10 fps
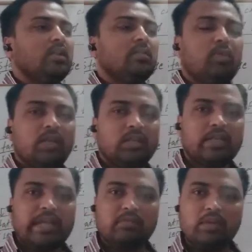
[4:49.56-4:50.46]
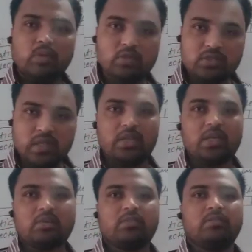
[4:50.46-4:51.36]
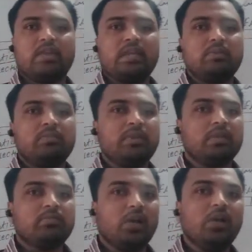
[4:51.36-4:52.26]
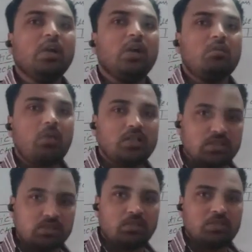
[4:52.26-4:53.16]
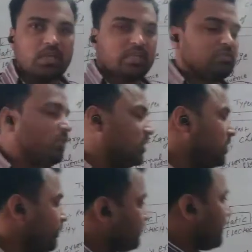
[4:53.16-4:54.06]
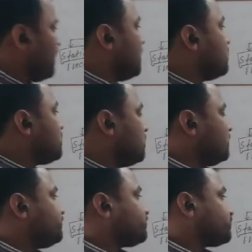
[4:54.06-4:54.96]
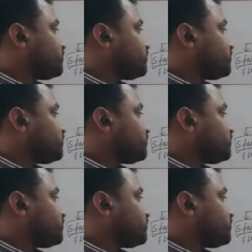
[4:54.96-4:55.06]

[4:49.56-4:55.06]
the body that will lose the electron, that will become the positively charged body. So